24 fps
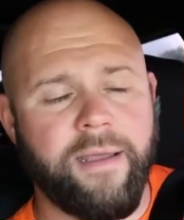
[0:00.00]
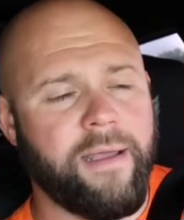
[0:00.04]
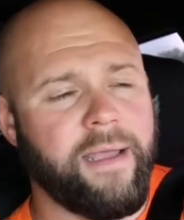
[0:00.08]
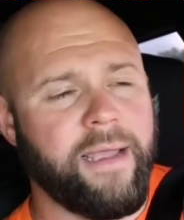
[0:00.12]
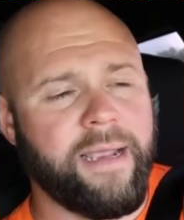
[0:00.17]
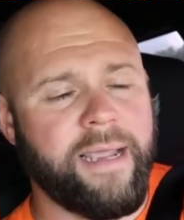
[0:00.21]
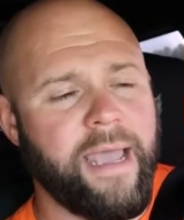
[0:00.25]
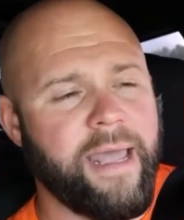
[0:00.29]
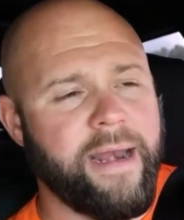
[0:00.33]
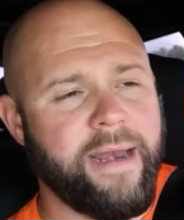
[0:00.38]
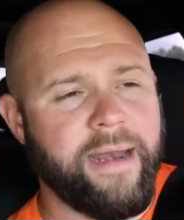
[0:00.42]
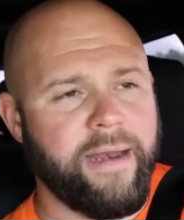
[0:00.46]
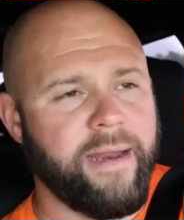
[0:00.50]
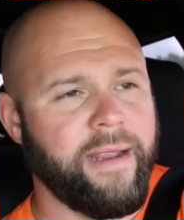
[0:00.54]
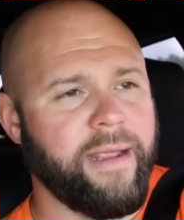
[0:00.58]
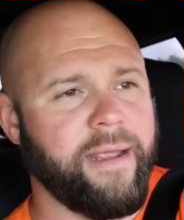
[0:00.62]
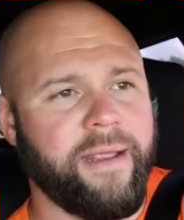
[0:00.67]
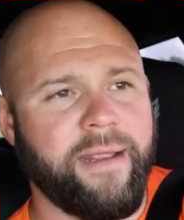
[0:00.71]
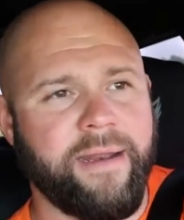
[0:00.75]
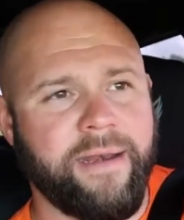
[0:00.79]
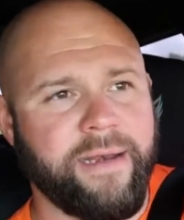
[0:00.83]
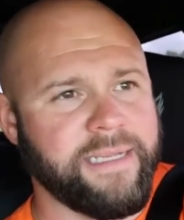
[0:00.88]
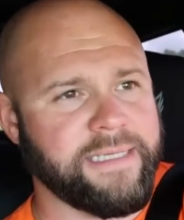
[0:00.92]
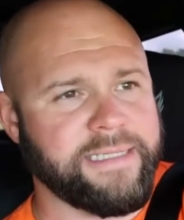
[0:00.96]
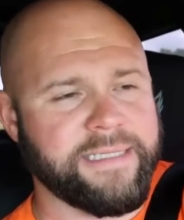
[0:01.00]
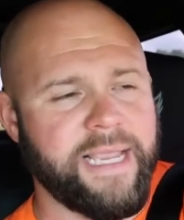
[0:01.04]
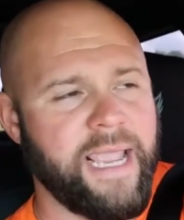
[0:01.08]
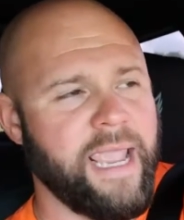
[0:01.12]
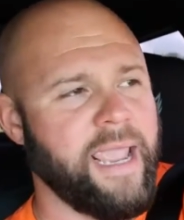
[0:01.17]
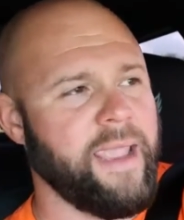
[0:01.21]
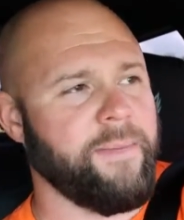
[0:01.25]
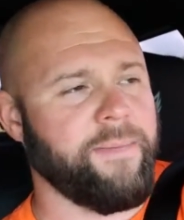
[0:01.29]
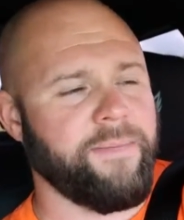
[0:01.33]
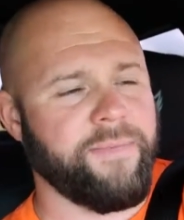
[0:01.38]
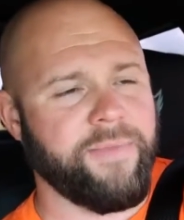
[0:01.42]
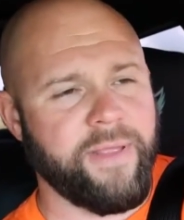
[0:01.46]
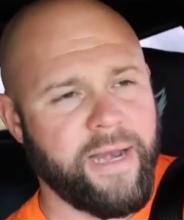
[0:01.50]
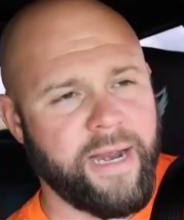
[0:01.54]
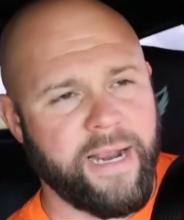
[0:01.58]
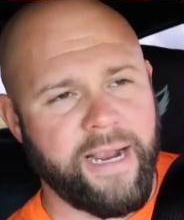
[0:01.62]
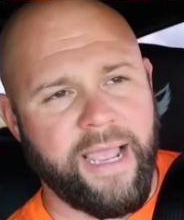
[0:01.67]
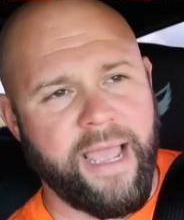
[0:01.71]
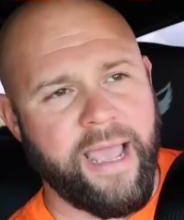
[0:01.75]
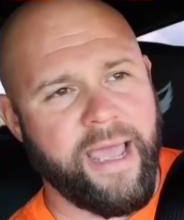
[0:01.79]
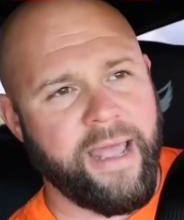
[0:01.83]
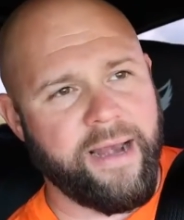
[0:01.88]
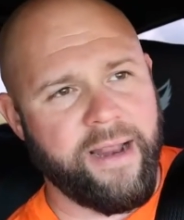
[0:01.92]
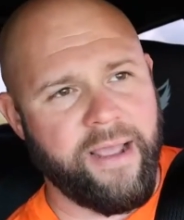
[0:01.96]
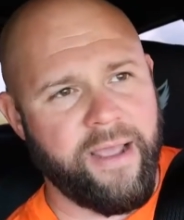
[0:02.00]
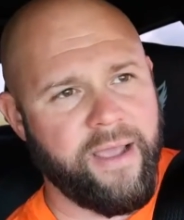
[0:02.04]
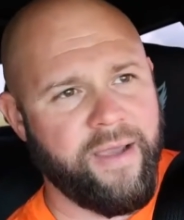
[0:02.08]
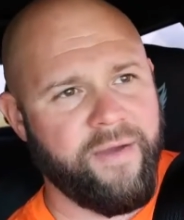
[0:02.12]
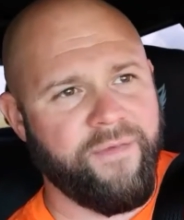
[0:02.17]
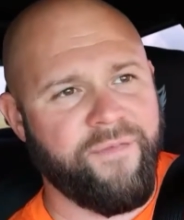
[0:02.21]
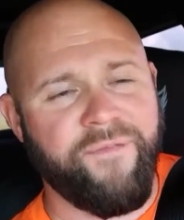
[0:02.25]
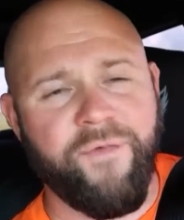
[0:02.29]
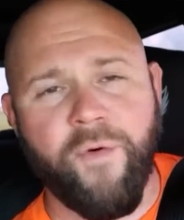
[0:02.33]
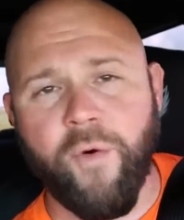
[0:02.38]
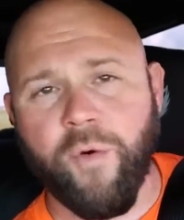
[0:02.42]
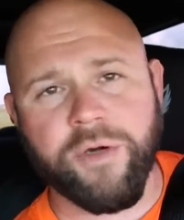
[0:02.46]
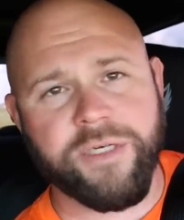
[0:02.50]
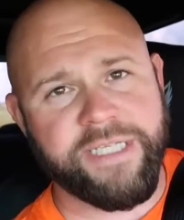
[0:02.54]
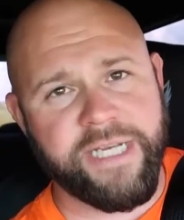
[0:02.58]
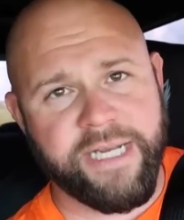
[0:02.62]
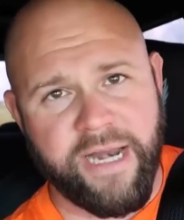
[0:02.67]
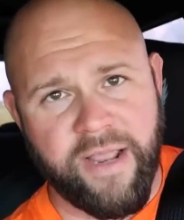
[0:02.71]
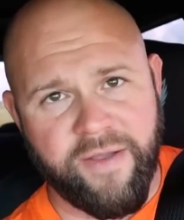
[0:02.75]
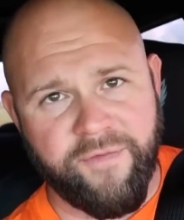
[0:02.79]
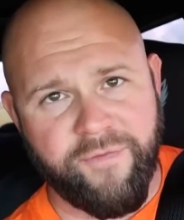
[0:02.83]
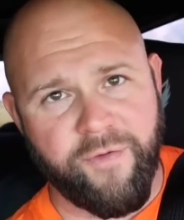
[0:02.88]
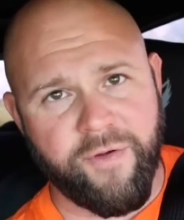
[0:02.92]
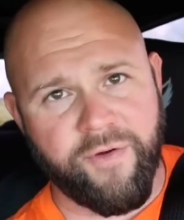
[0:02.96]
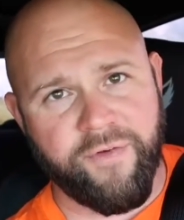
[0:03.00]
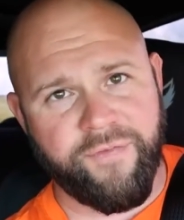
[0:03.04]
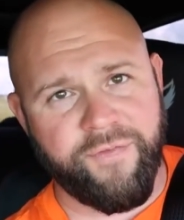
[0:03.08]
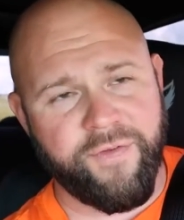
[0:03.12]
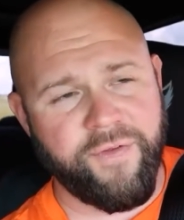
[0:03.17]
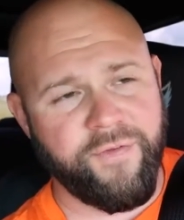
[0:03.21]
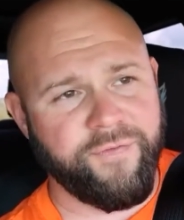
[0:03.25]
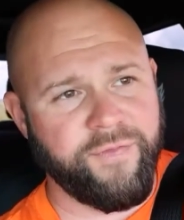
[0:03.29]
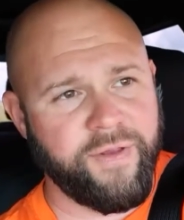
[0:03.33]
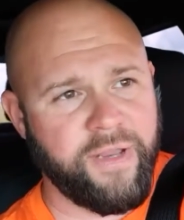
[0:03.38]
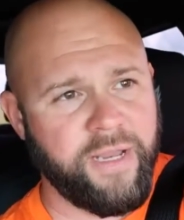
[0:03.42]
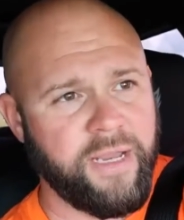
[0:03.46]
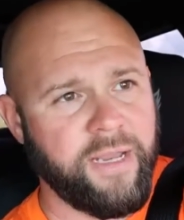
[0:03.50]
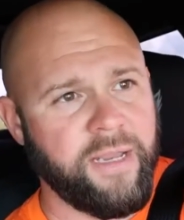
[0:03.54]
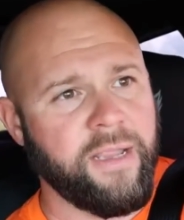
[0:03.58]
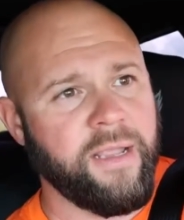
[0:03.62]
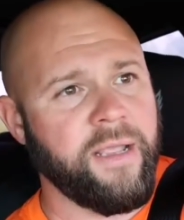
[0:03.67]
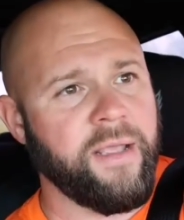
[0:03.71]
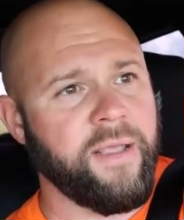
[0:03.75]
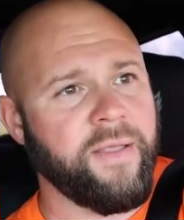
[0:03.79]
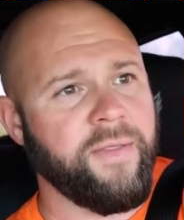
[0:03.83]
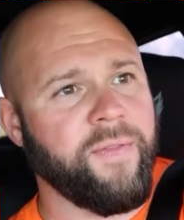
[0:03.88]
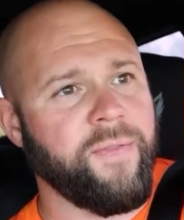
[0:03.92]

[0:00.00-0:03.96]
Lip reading: I got an Escape, then I got a 14 F-150.